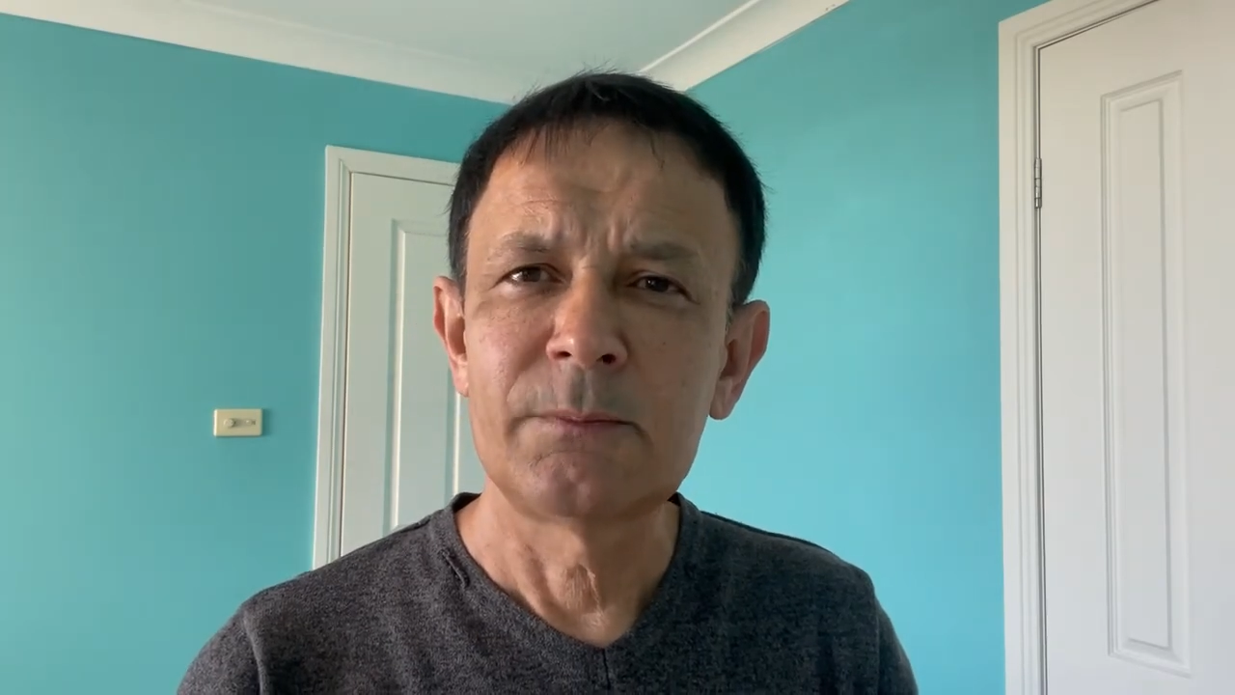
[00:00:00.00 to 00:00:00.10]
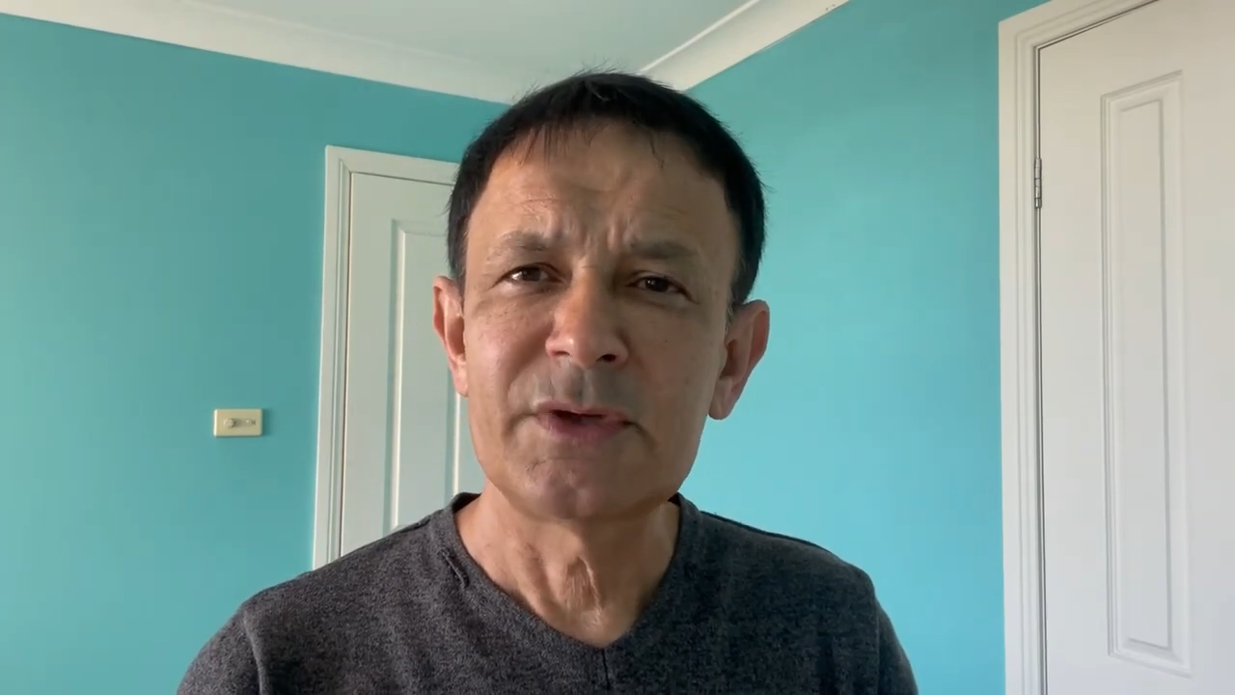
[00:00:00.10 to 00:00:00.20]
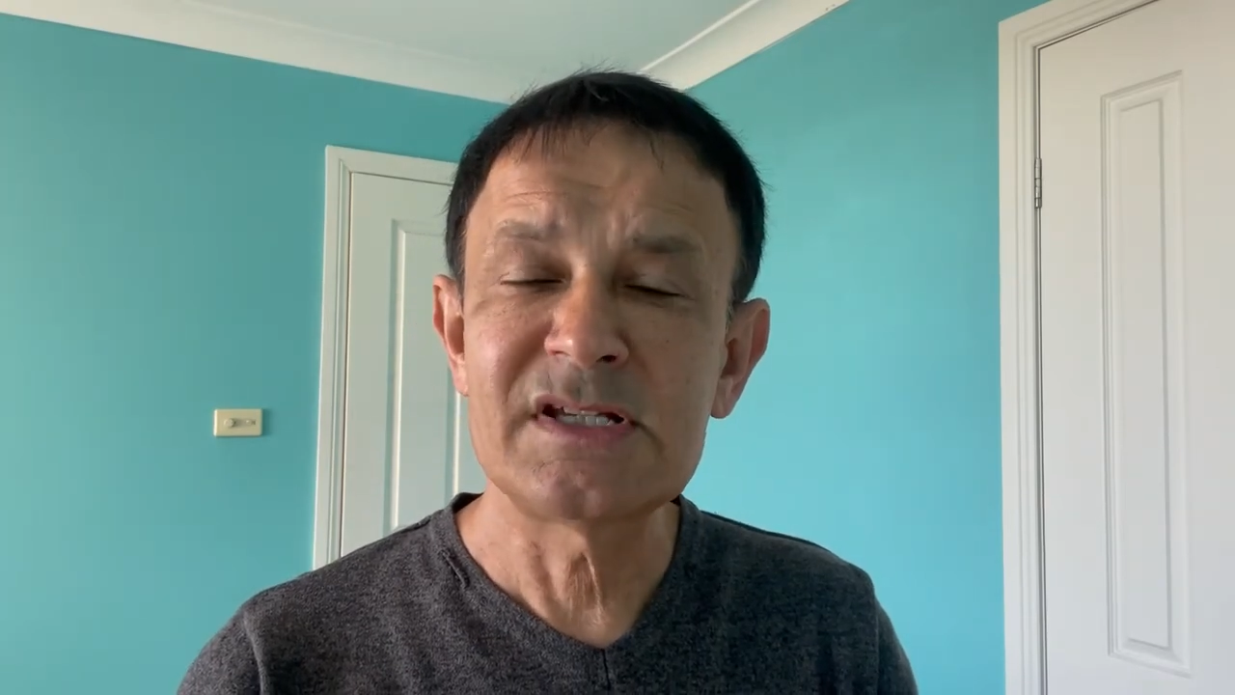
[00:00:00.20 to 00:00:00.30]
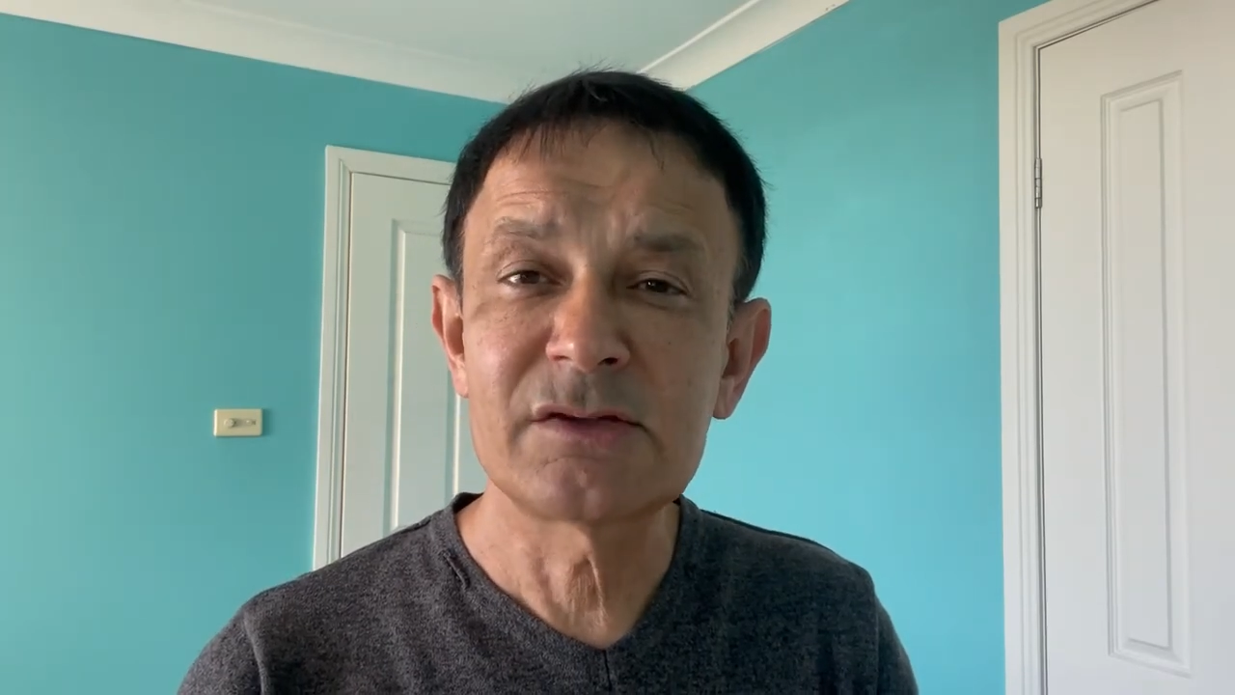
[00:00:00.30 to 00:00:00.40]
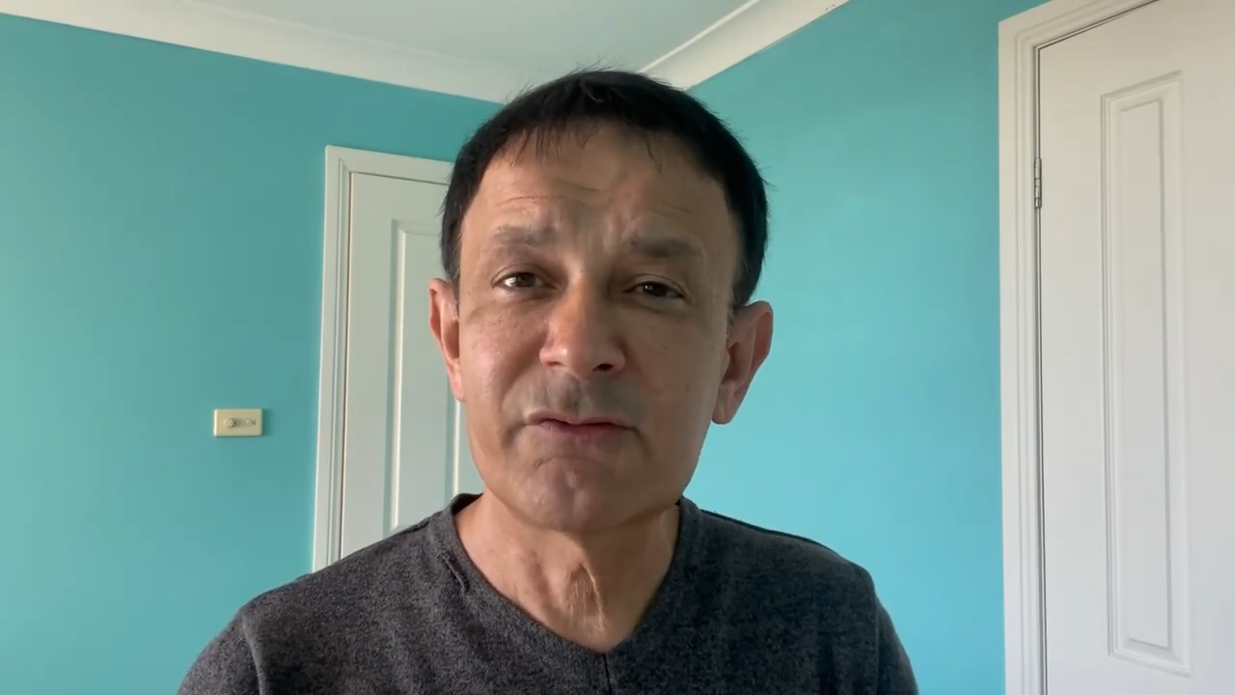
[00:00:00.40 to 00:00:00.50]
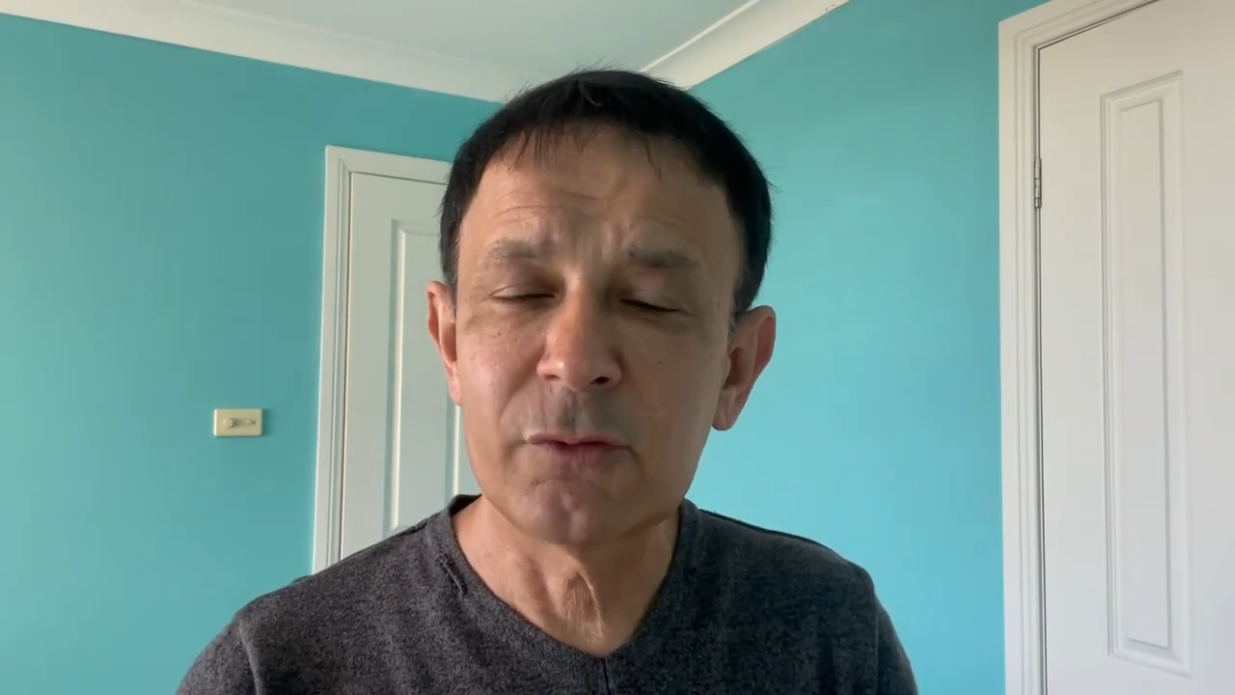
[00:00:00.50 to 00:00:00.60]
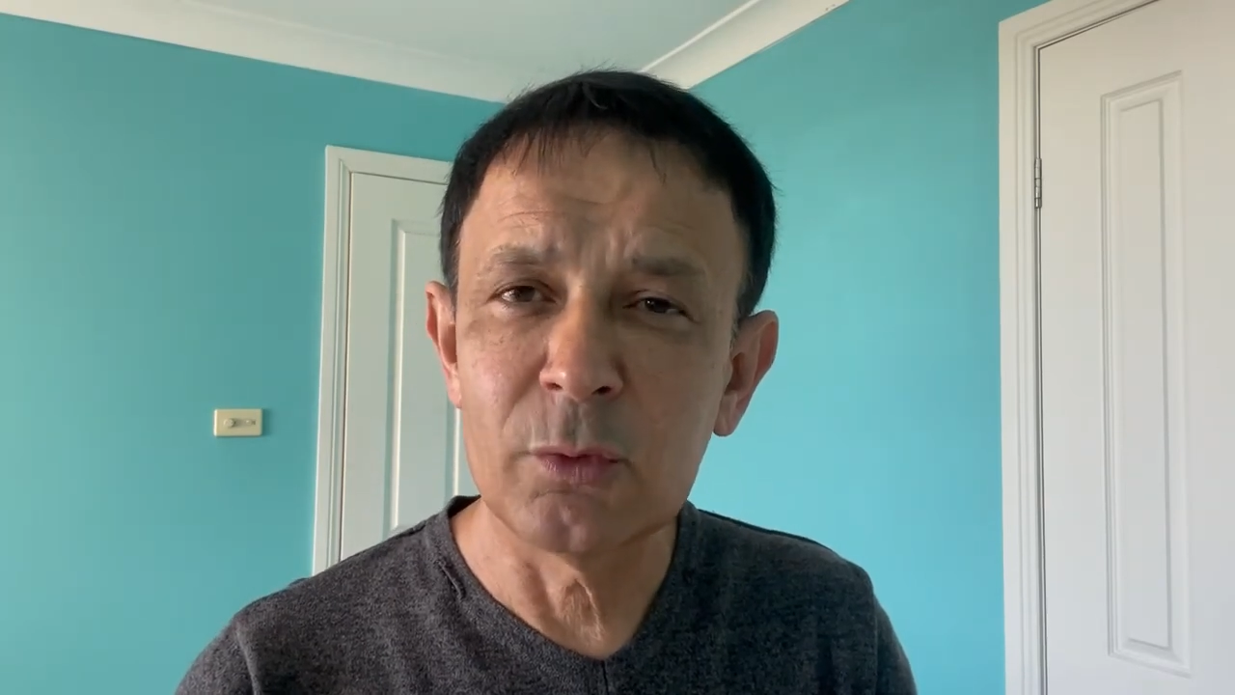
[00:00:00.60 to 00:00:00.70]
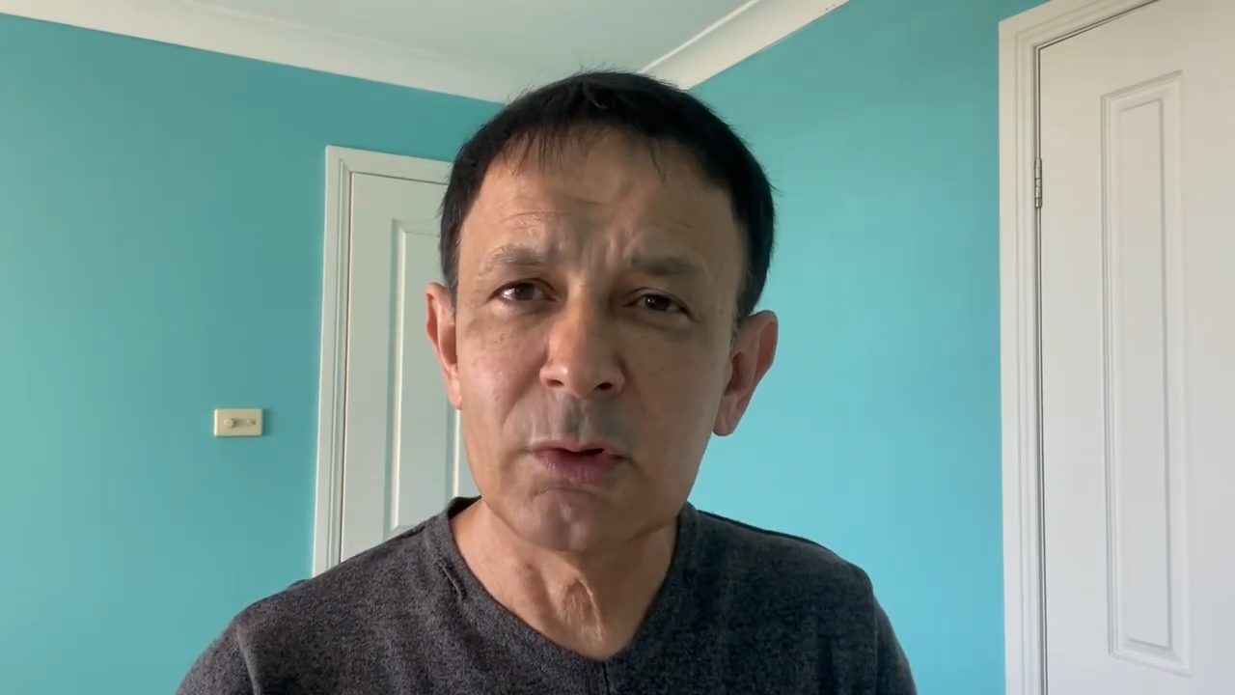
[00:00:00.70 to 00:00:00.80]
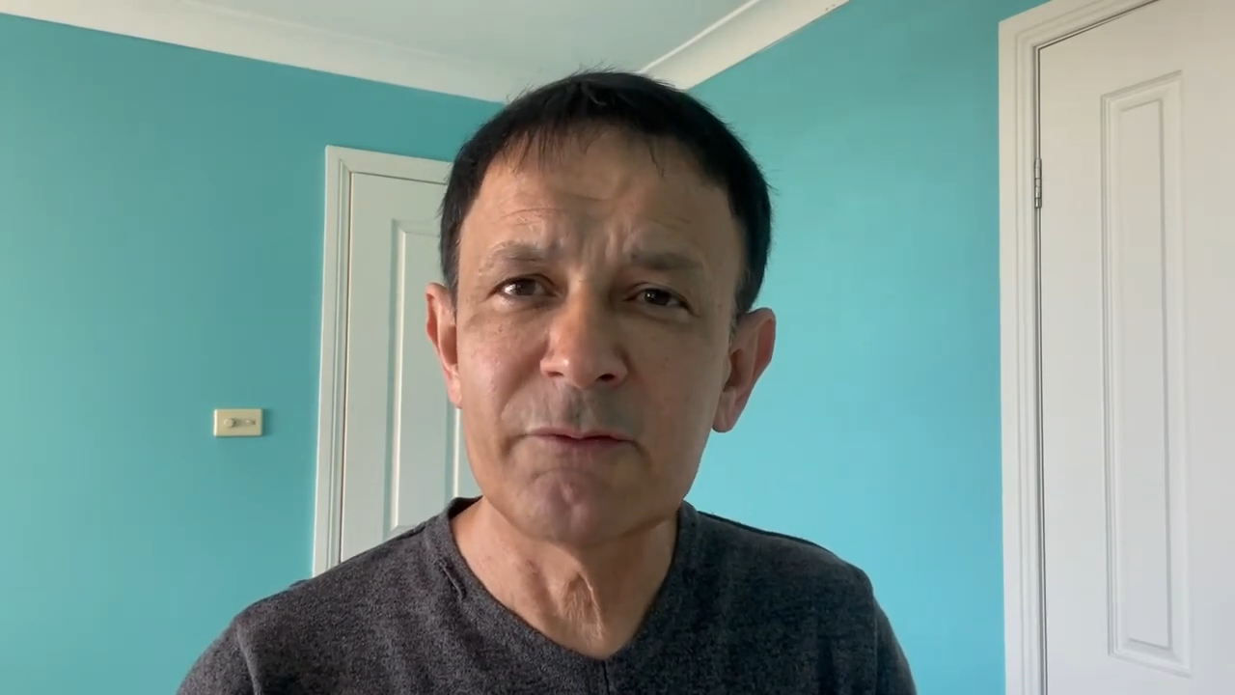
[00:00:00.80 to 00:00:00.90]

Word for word: Is the fall